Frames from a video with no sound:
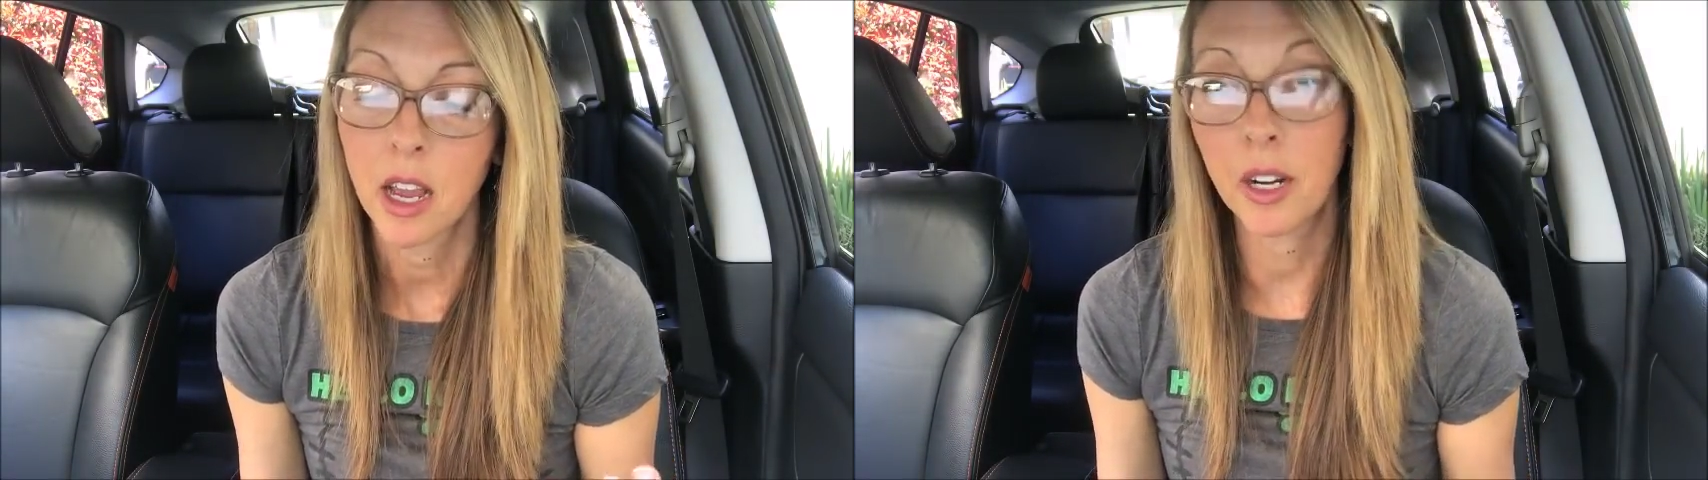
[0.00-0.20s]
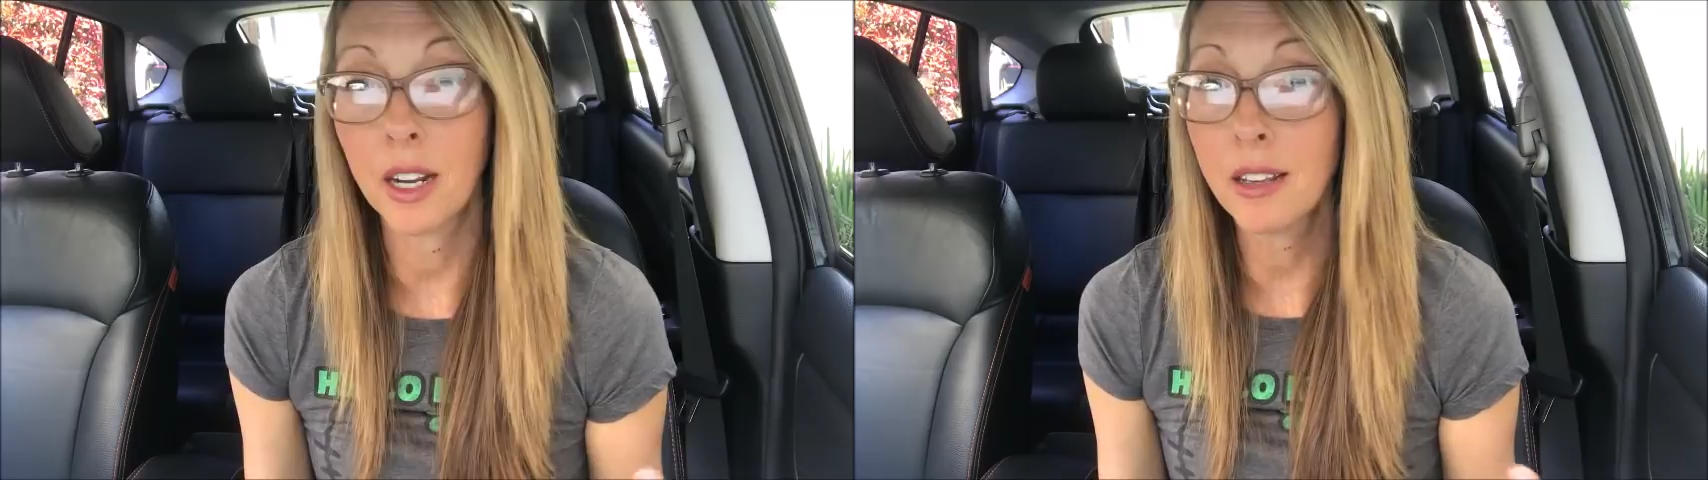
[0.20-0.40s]

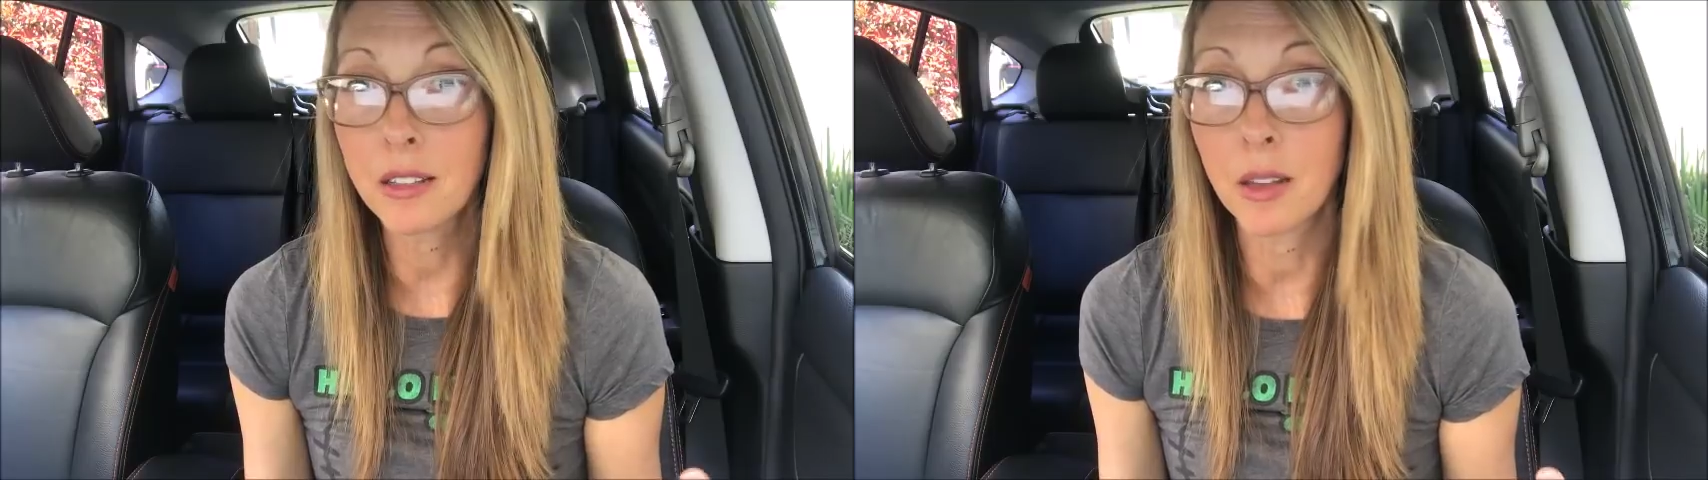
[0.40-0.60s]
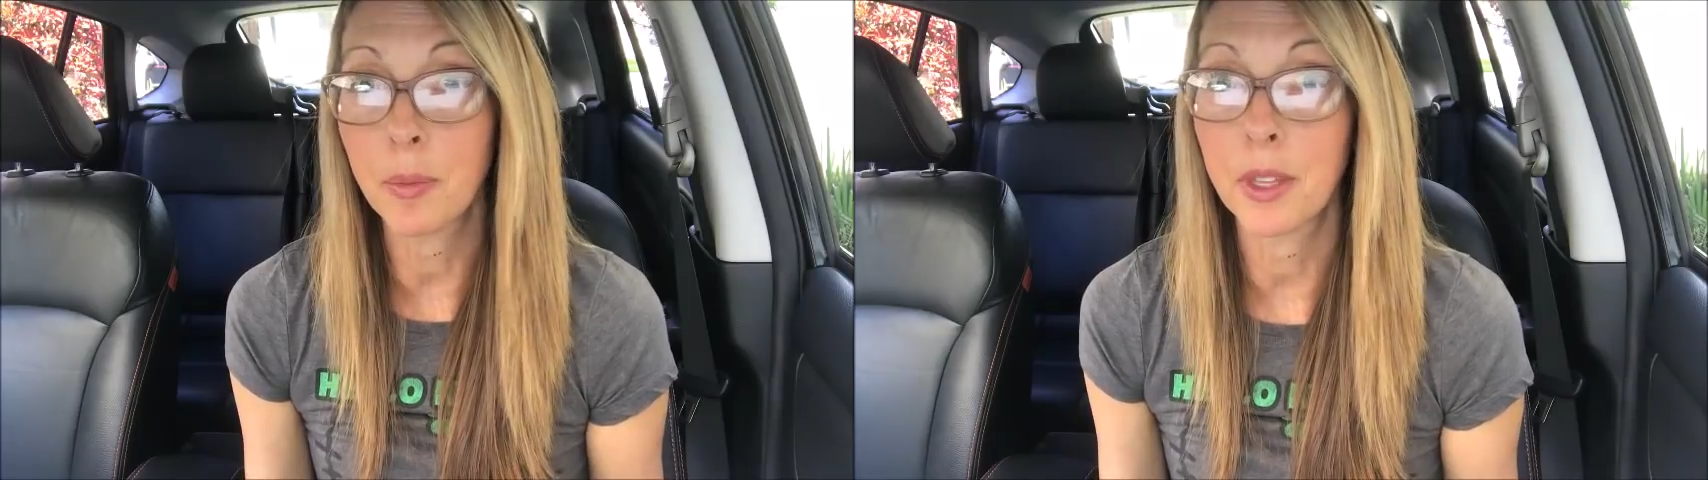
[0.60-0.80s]
but it
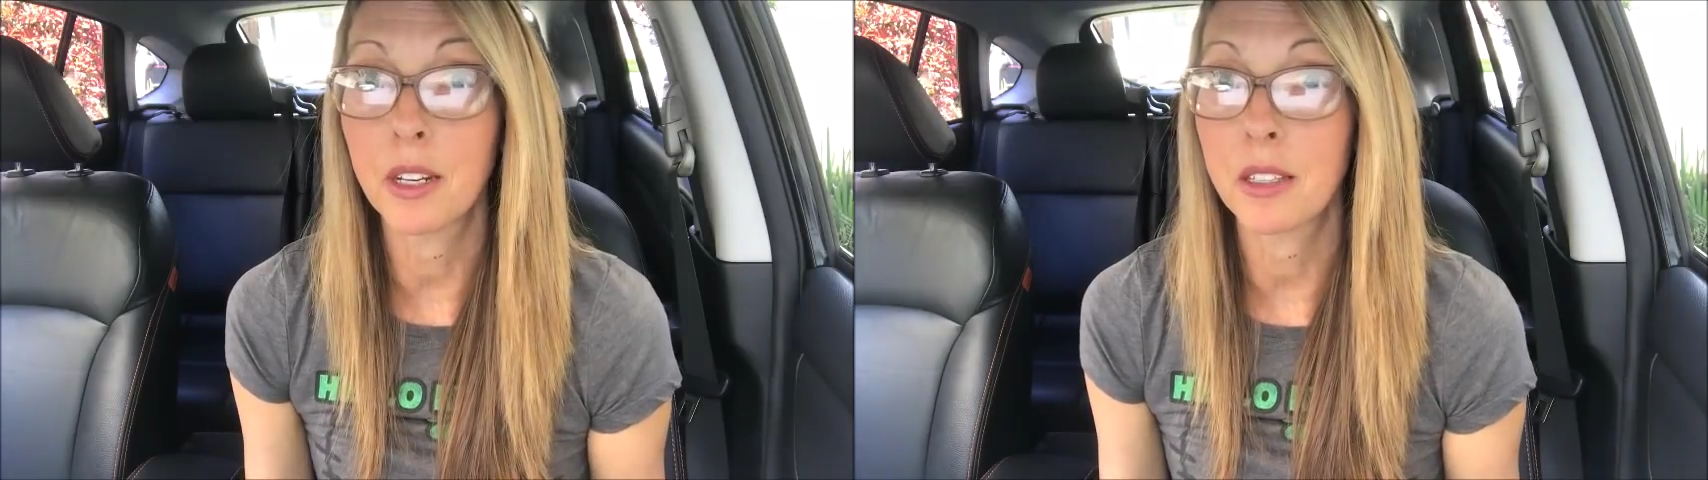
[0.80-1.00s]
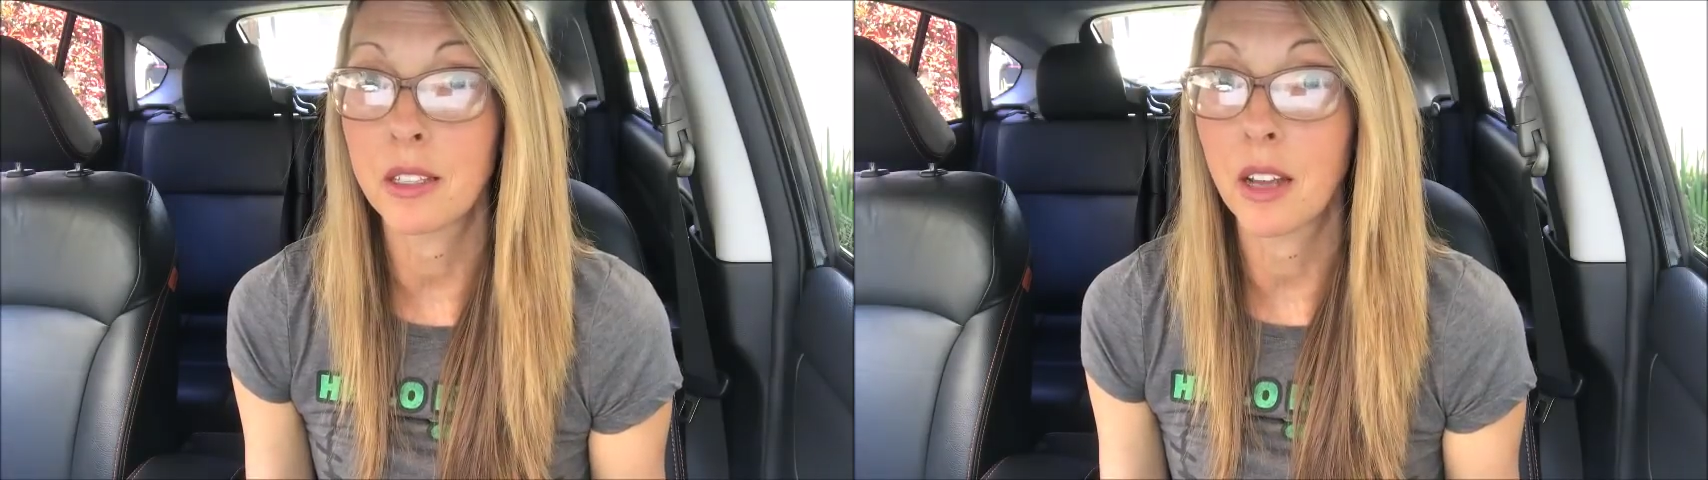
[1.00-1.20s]
is
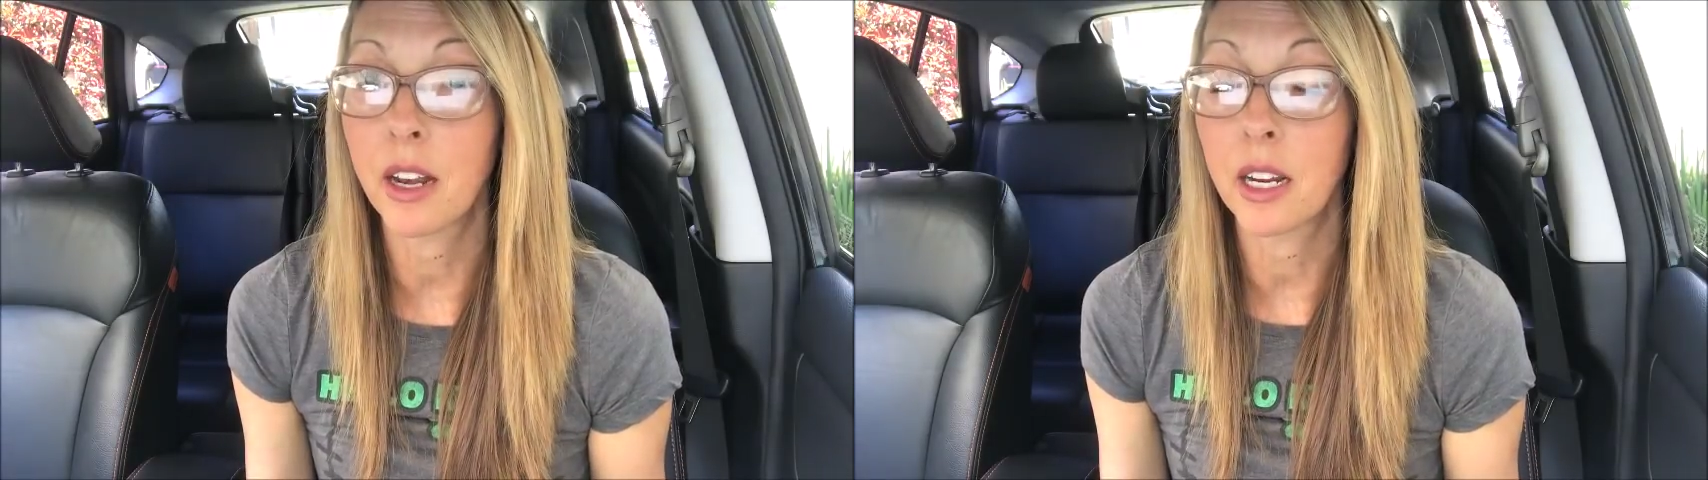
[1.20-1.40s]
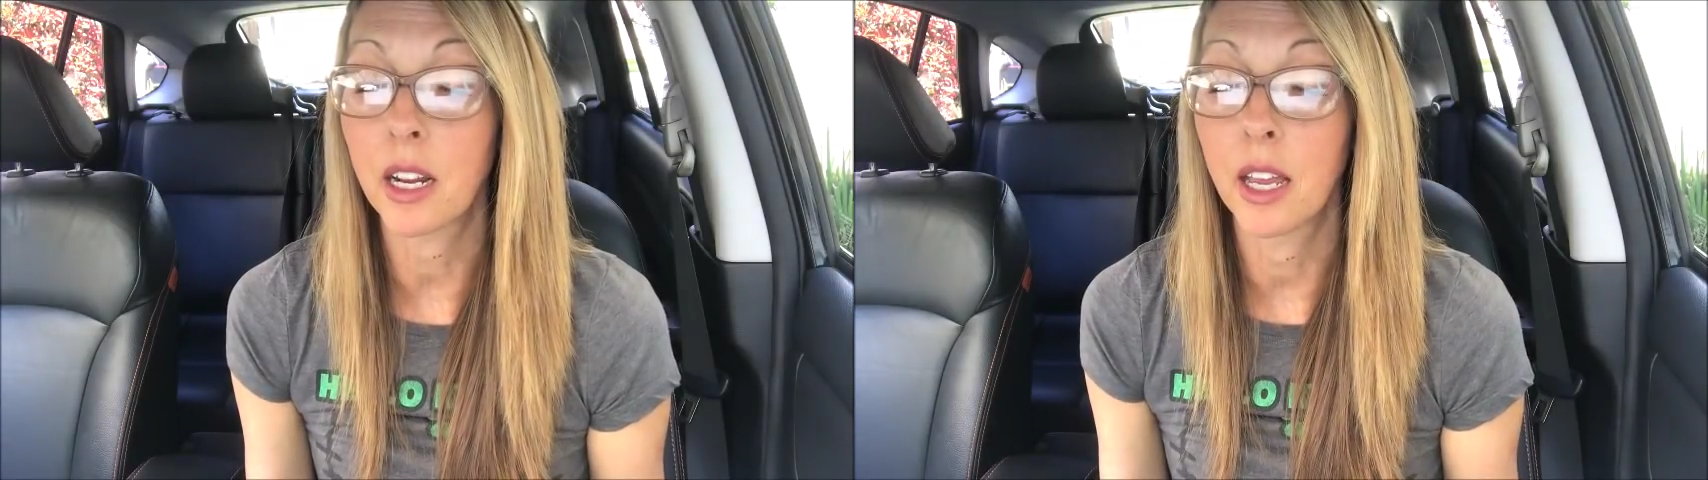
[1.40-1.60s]
something to study.